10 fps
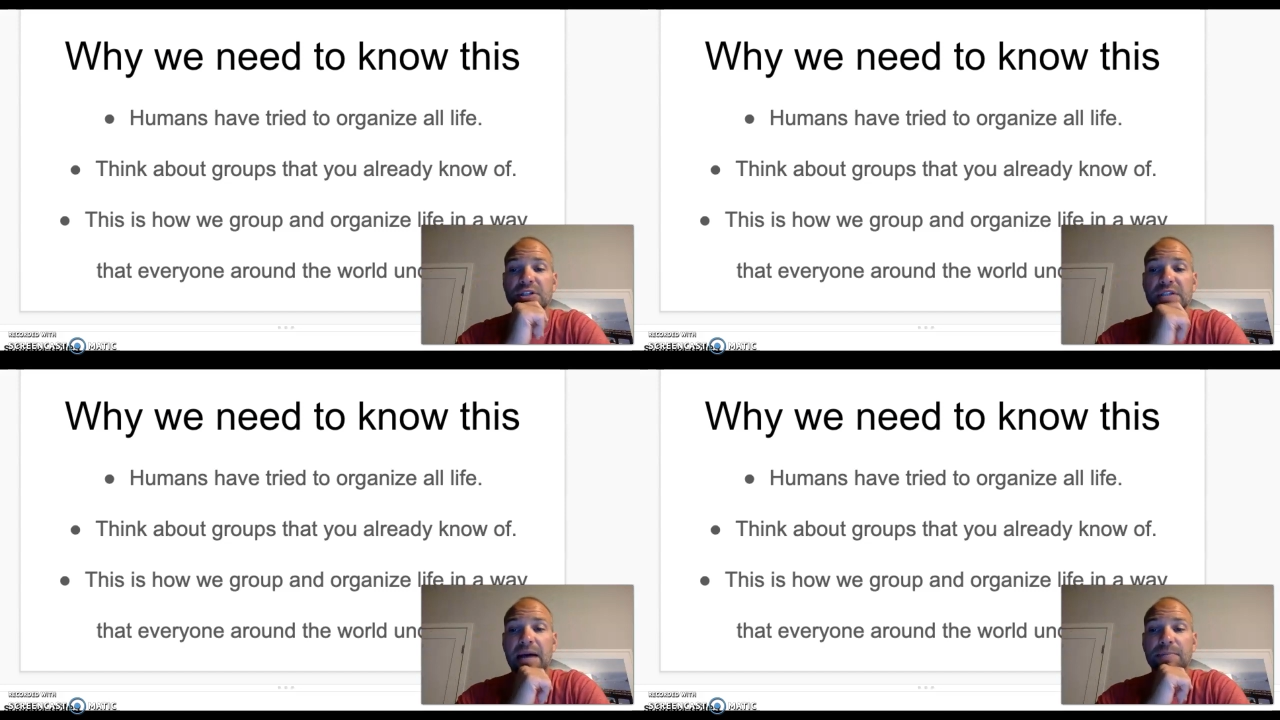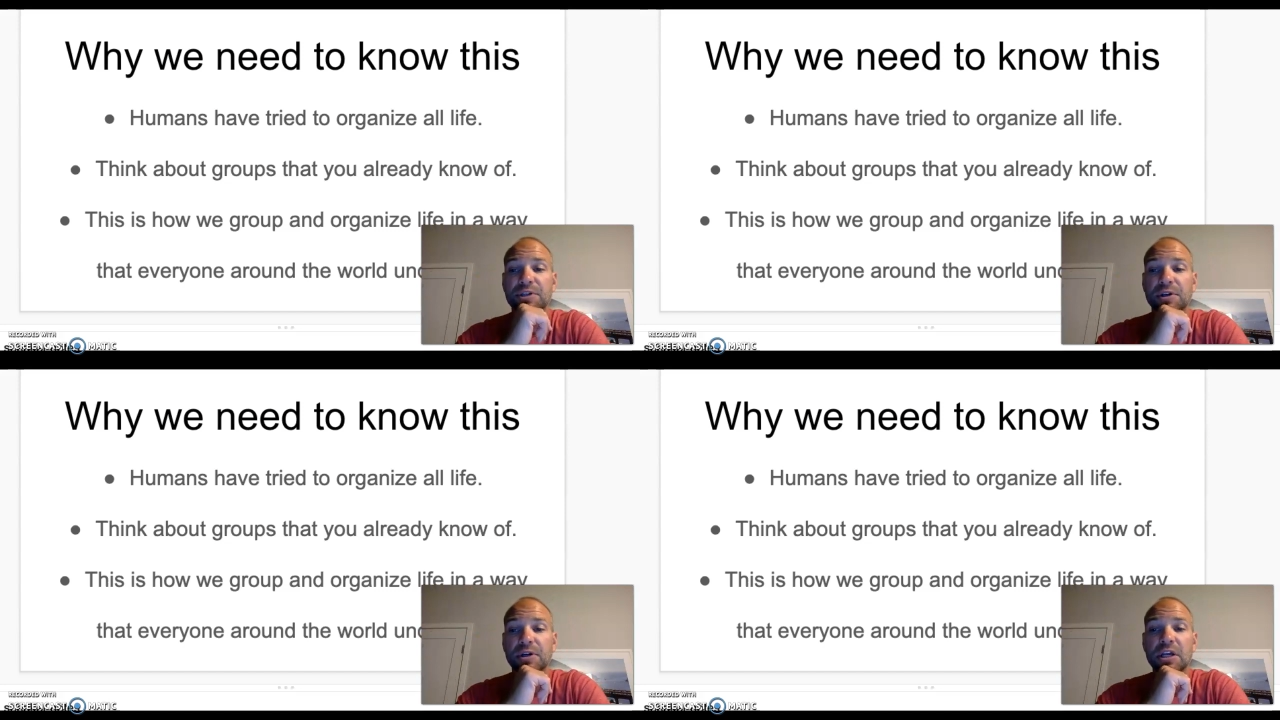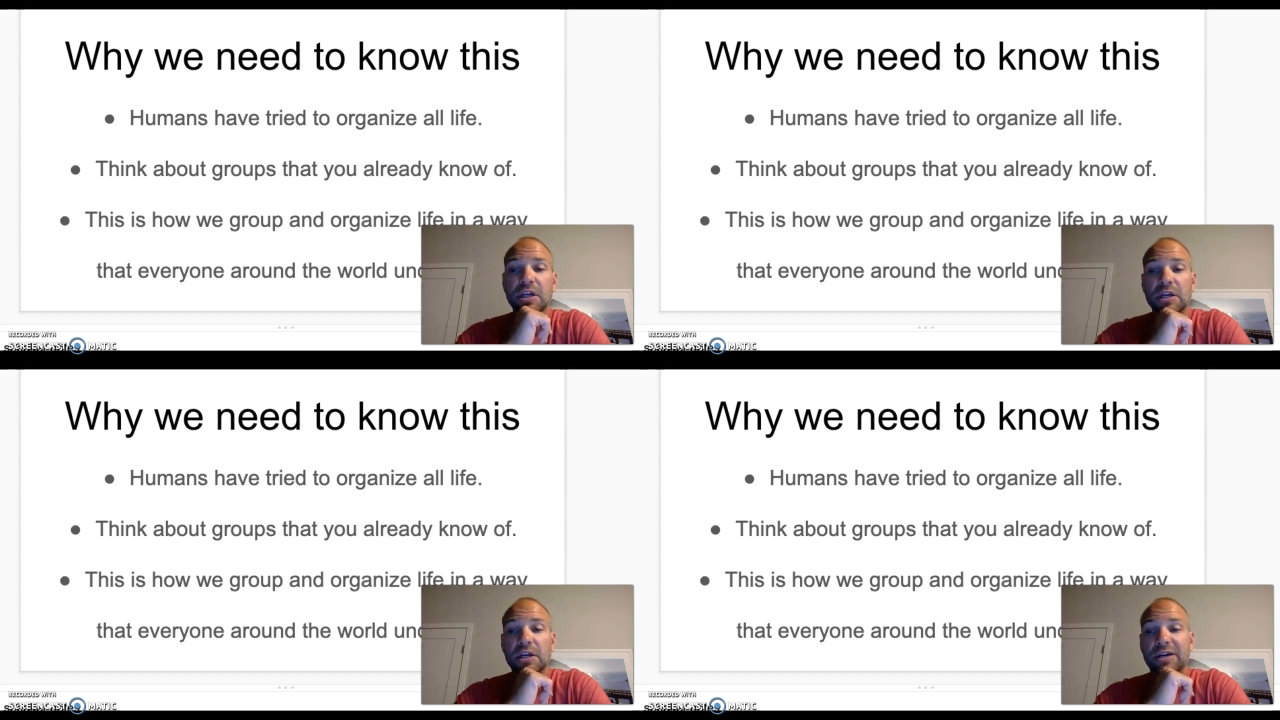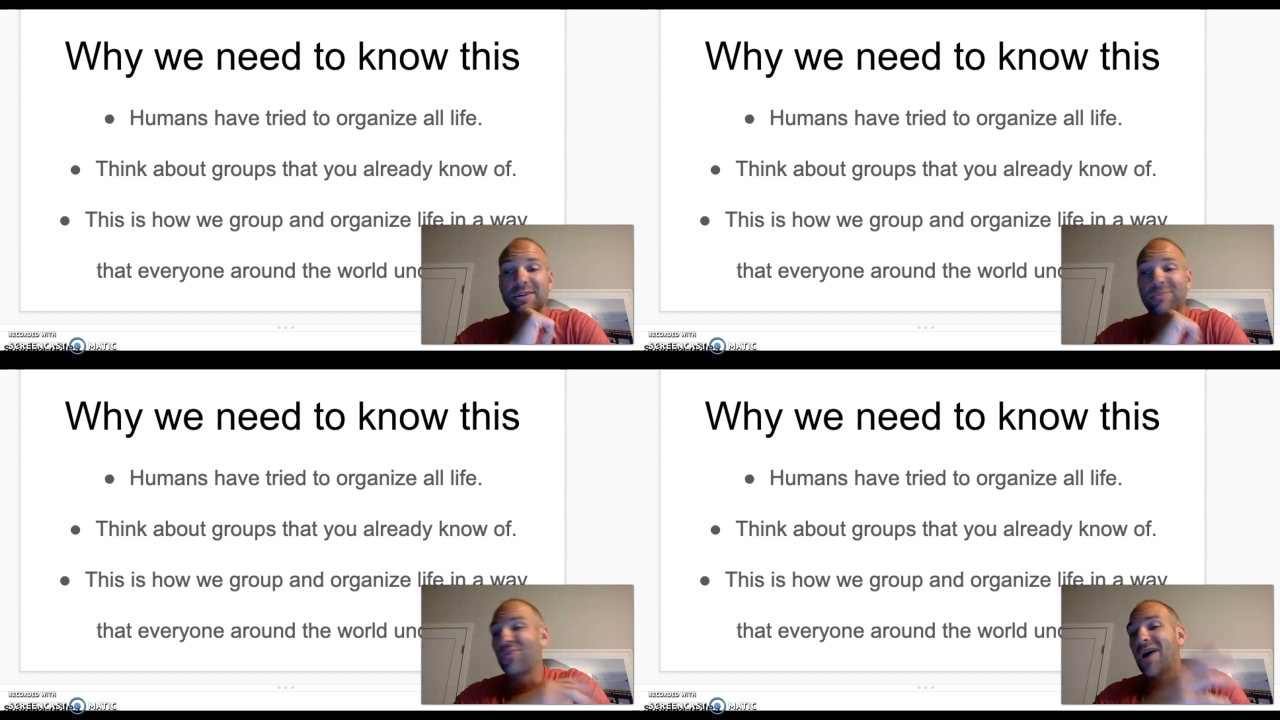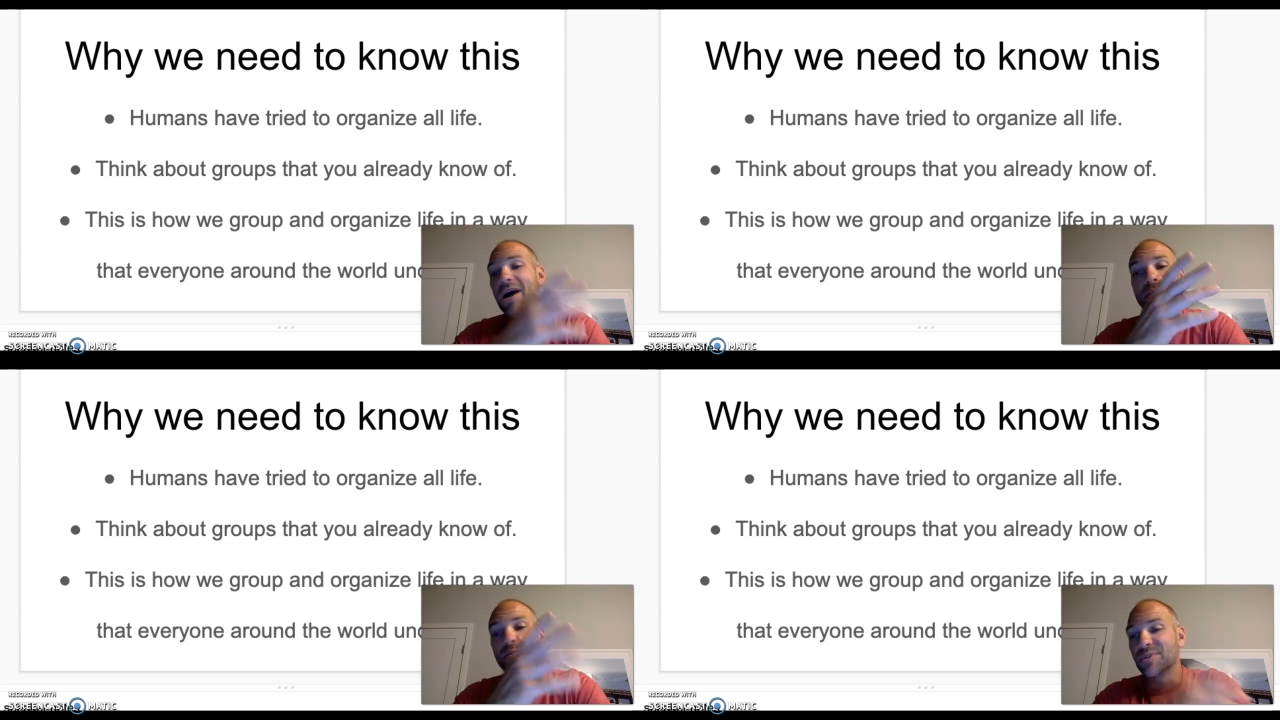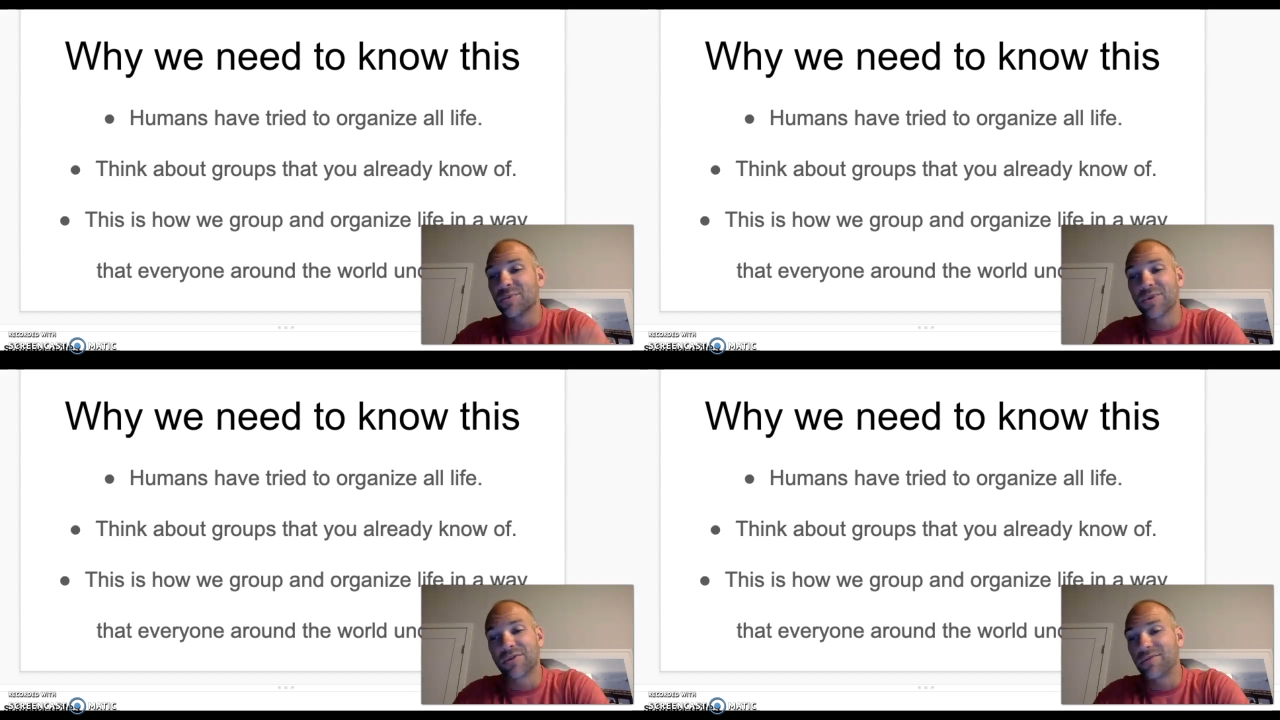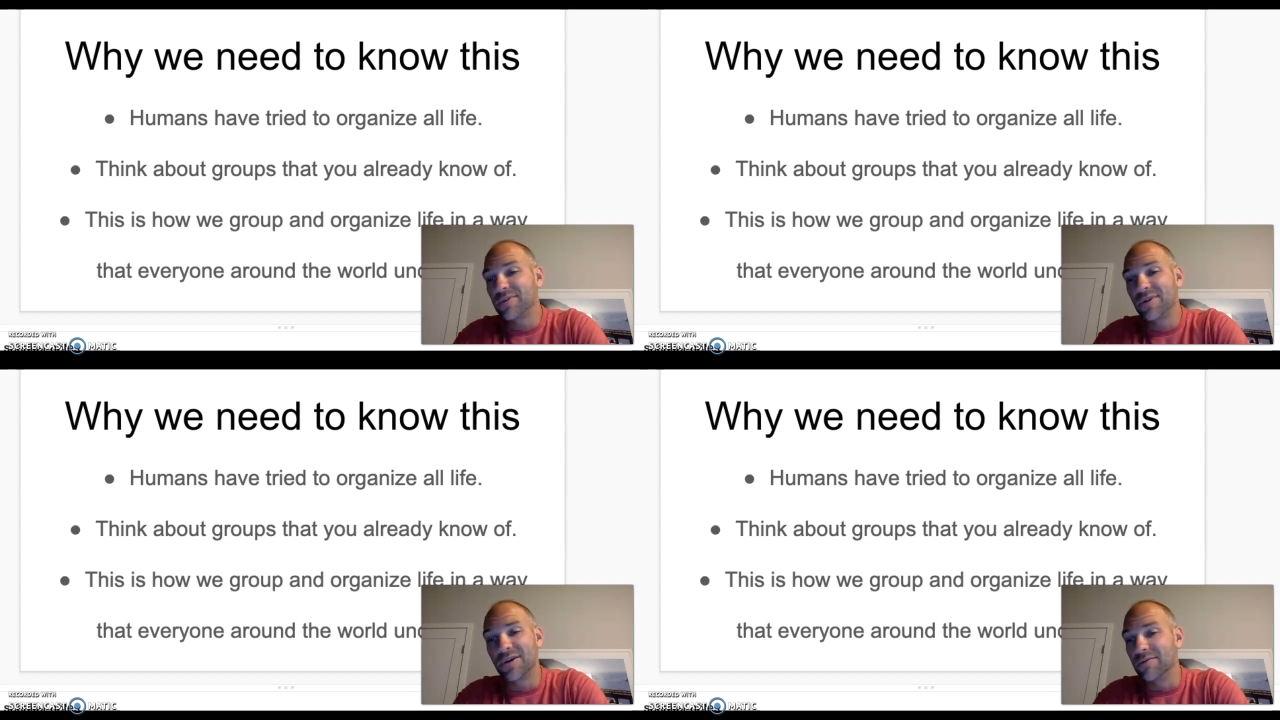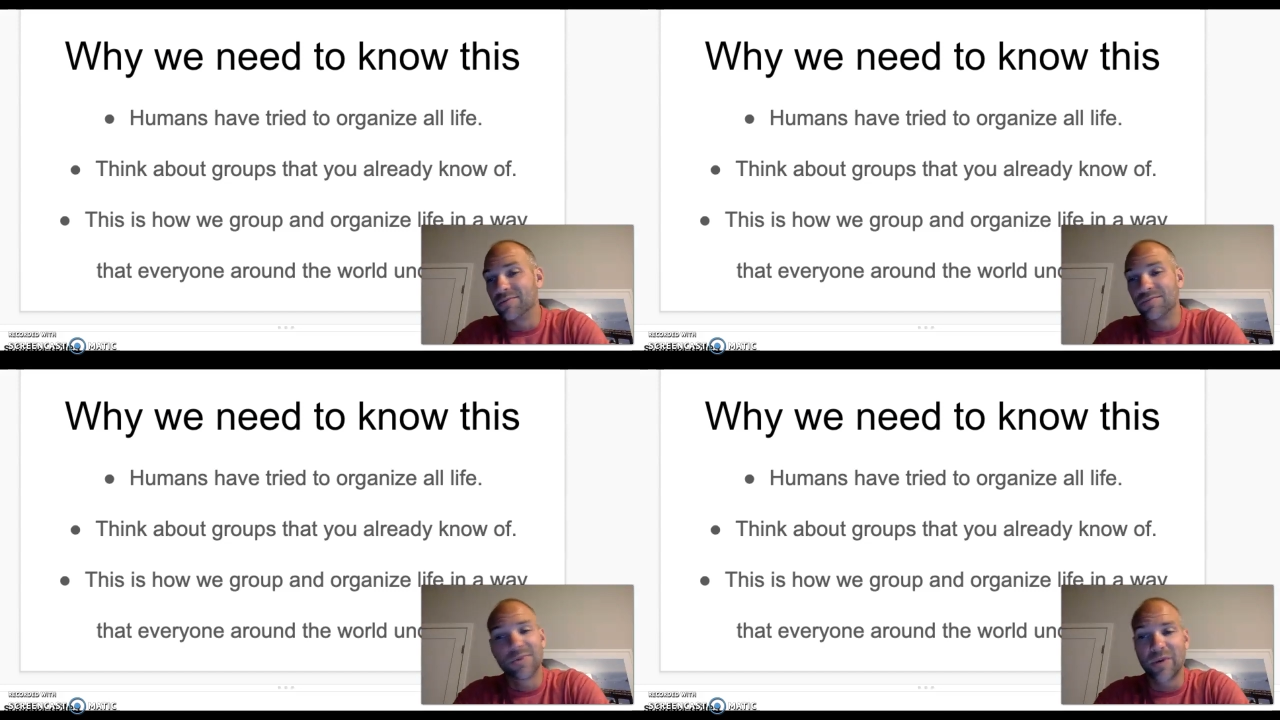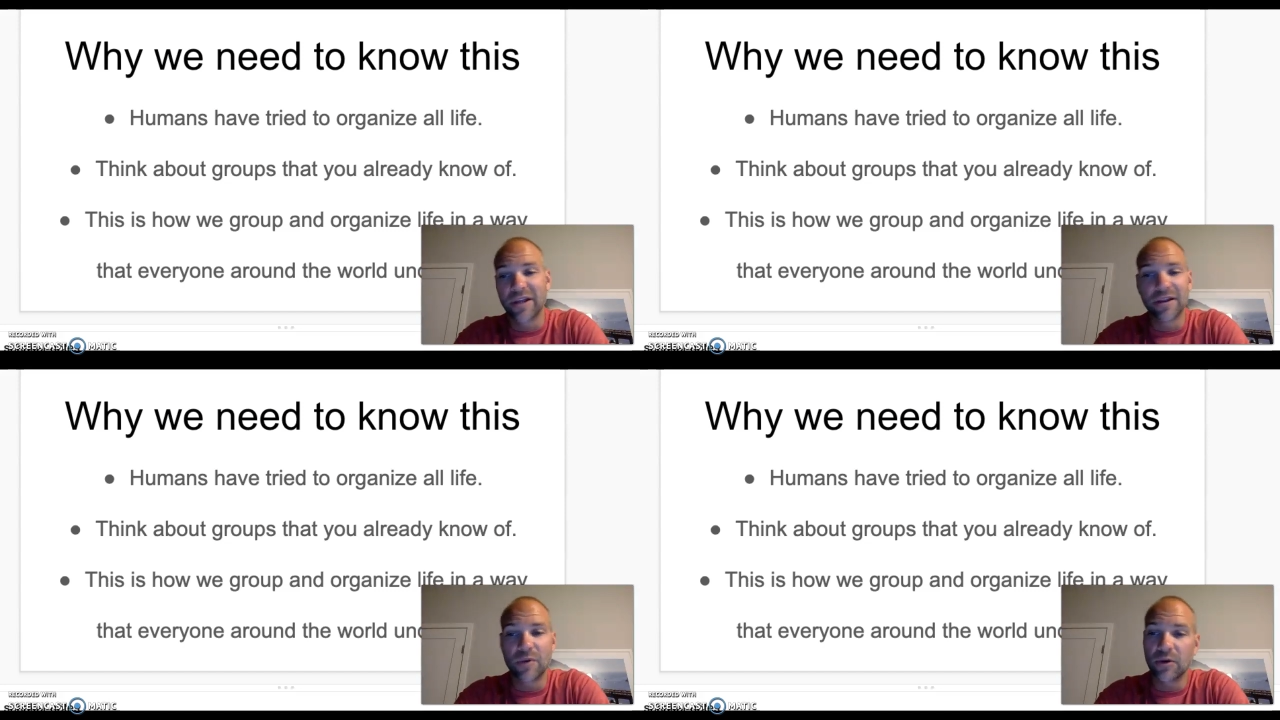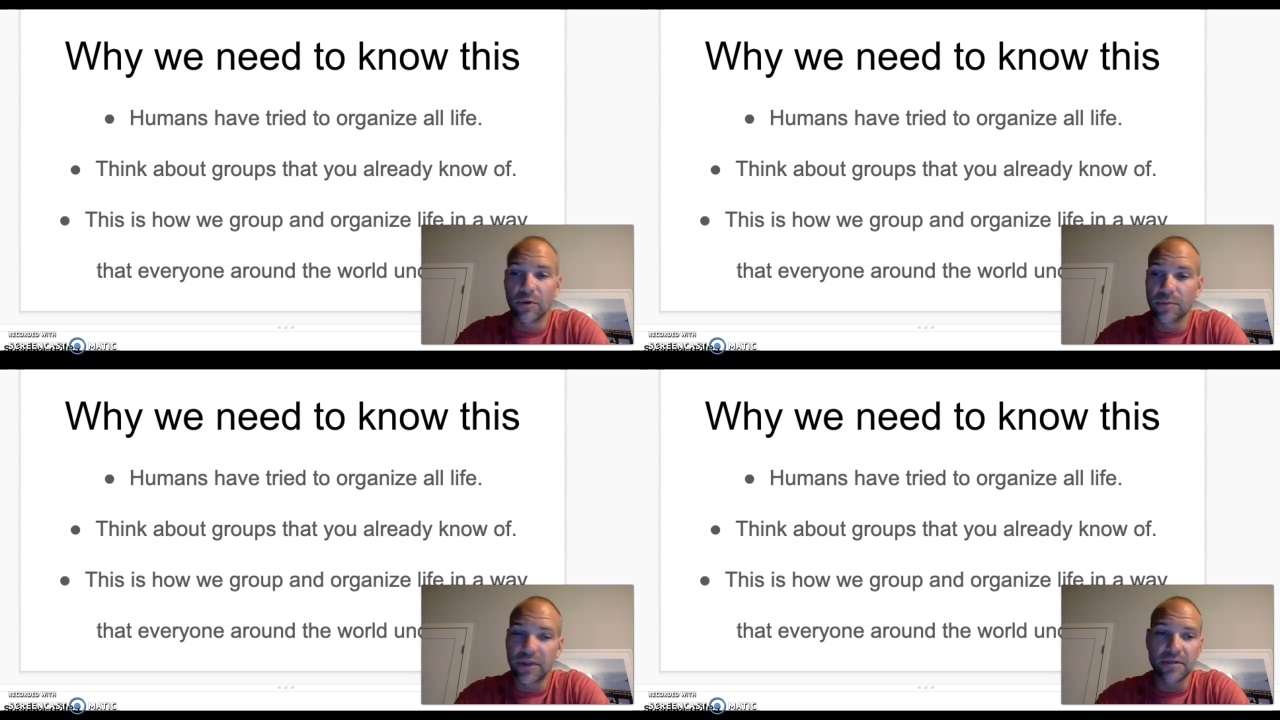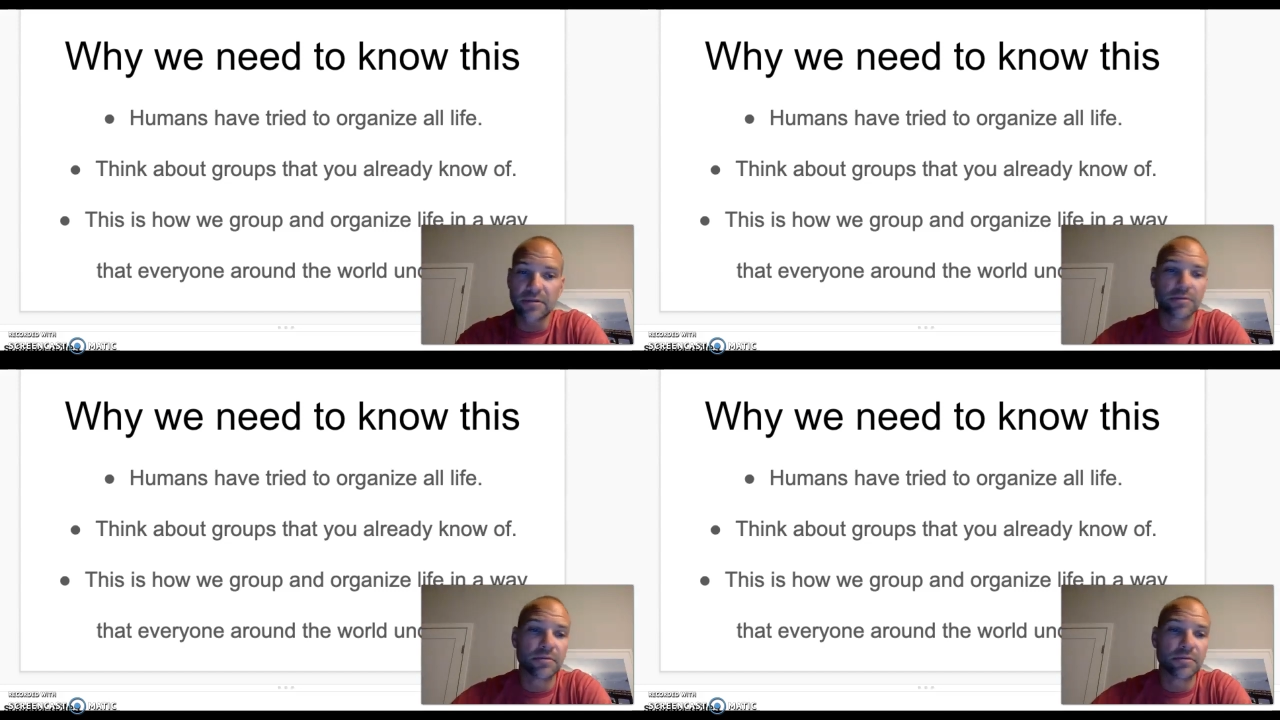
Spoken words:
It's optional on the problems with, the way that we group things.